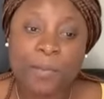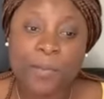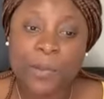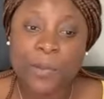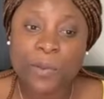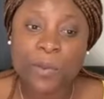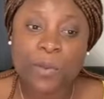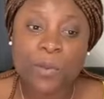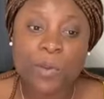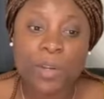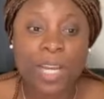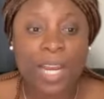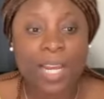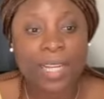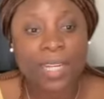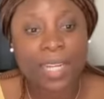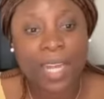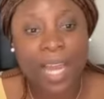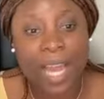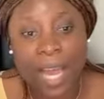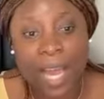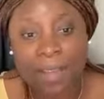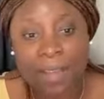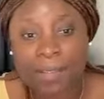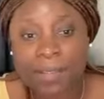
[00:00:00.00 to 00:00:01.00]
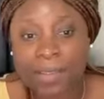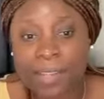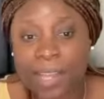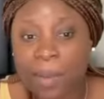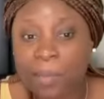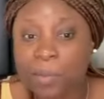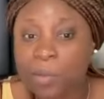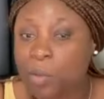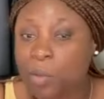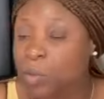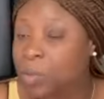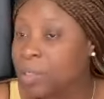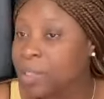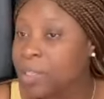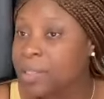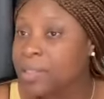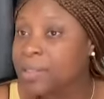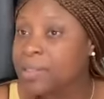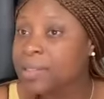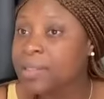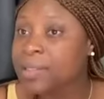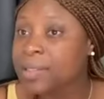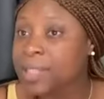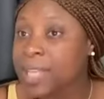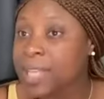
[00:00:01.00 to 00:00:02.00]
So you can ask them to
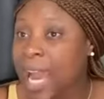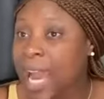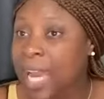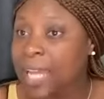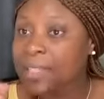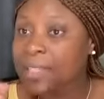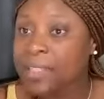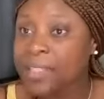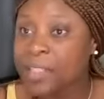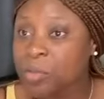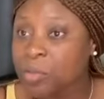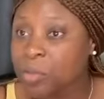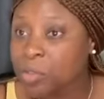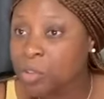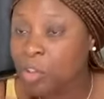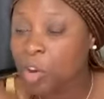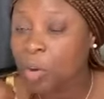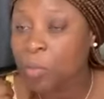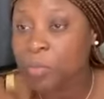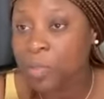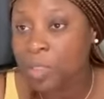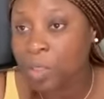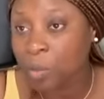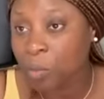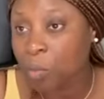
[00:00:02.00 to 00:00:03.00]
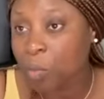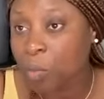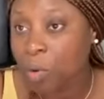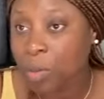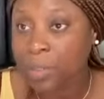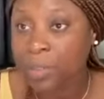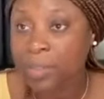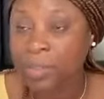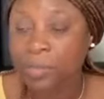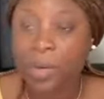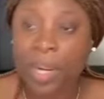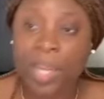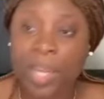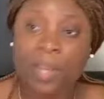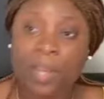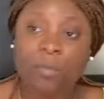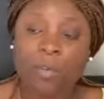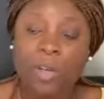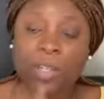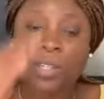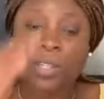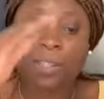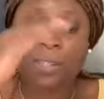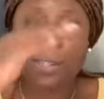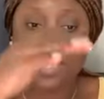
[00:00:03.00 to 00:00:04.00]
list the ideal job they want, right?
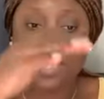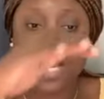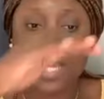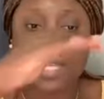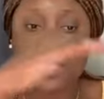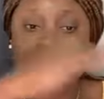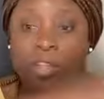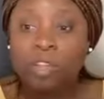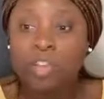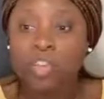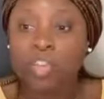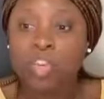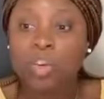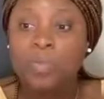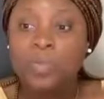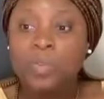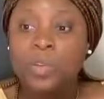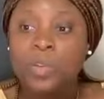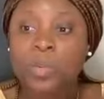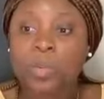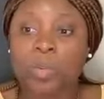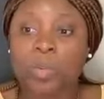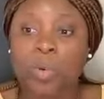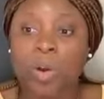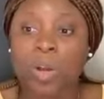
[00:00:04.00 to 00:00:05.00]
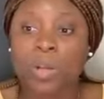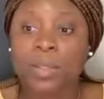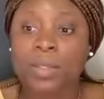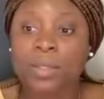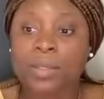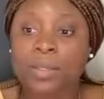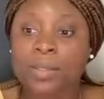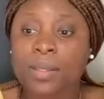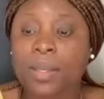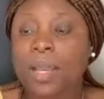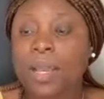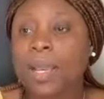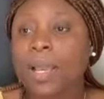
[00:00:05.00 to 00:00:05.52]
What is the ideal job they want?